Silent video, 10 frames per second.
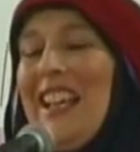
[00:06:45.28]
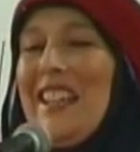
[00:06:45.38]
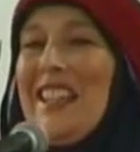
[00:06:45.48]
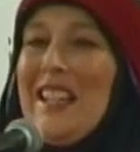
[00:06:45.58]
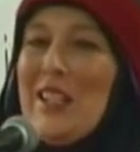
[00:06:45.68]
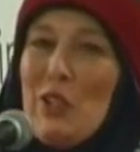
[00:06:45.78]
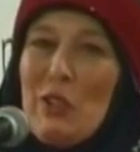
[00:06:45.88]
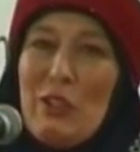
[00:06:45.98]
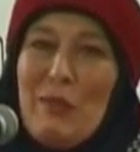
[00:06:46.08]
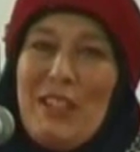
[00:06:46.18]
They took
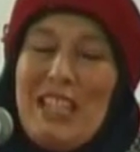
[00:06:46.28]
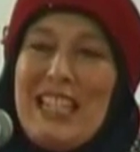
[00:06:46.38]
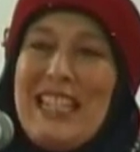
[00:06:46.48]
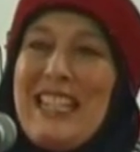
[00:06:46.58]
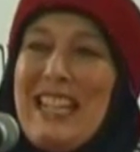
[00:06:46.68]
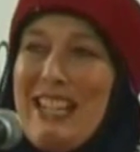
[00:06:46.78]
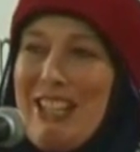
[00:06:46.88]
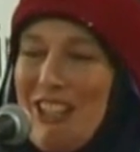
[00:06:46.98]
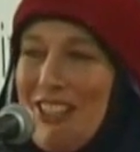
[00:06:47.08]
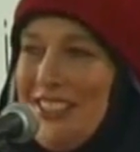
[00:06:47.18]
them to the
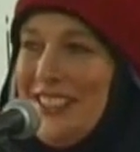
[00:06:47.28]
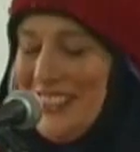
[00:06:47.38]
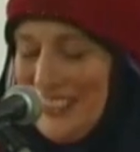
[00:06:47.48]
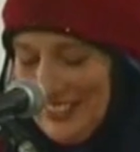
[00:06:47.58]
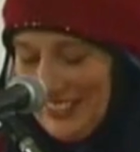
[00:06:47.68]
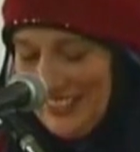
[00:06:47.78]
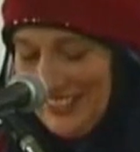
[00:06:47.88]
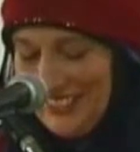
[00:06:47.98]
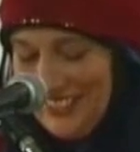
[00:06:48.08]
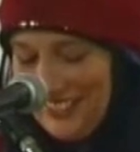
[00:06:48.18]
station,
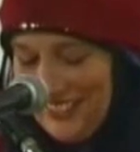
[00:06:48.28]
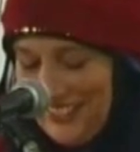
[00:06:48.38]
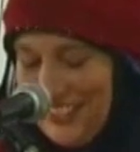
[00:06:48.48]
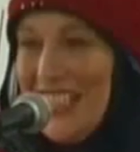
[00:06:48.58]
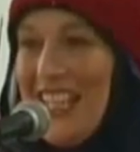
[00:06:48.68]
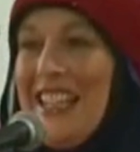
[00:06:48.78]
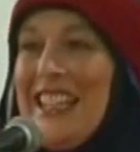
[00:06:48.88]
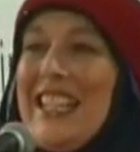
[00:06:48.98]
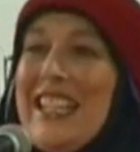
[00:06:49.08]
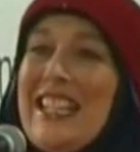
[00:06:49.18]
and
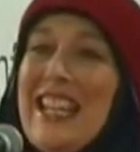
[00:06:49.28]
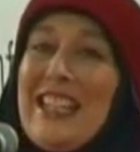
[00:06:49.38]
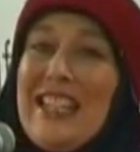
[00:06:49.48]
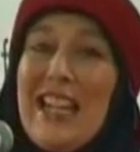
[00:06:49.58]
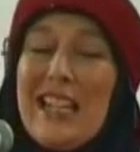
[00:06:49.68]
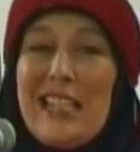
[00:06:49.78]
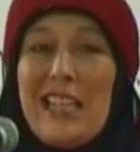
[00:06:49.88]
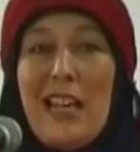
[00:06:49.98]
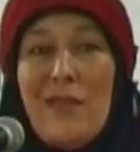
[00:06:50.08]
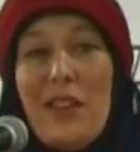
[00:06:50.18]
they said the next
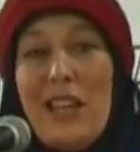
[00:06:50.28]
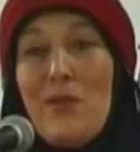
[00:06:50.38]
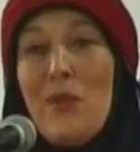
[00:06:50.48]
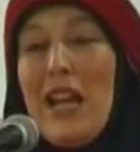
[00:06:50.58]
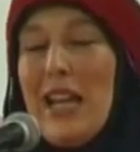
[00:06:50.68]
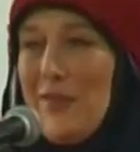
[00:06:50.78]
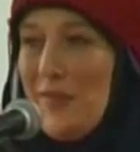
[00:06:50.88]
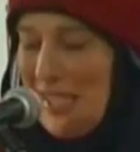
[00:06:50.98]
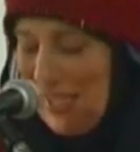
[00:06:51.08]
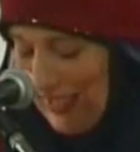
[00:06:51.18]
time their
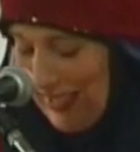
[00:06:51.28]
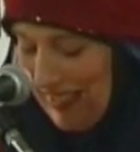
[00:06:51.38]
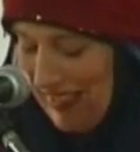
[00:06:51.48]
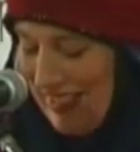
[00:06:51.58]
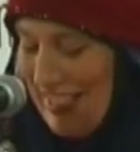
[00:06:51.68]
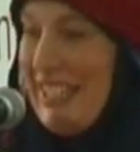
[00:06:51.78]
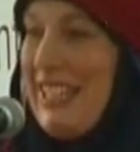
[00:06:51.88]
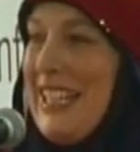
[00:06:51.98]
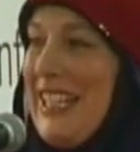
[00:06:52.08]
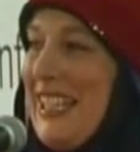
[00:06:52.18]
wives did
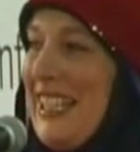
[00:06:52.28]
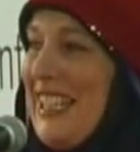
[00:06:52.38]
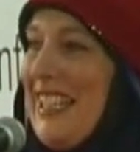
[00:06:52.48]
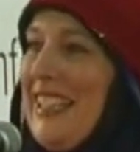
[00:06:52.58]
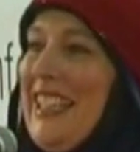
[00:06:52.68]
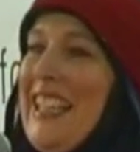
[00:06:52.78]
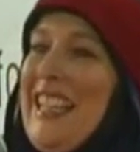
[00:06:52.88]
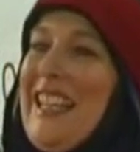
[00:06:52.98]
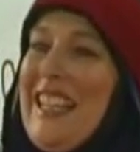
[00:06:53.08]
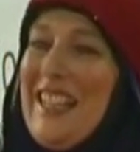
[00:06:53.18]
this,
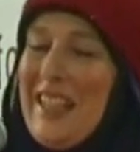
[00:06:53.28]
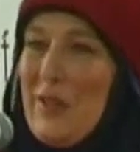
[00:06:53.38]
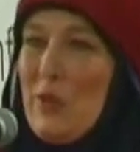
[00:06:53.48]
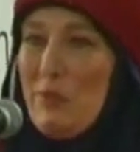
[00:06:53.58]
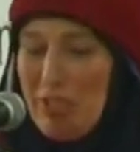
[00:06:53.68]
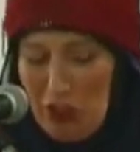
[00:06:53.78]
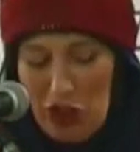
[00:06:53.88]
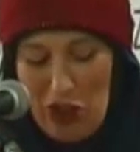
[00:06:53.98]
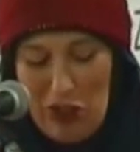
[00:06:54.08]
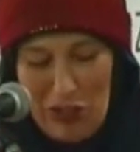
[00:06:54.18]
they would be
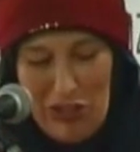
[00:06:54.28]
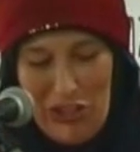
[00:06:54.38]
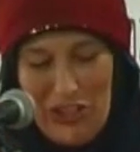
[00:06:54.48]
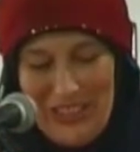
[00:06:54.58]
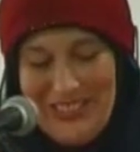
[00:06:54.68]
charged.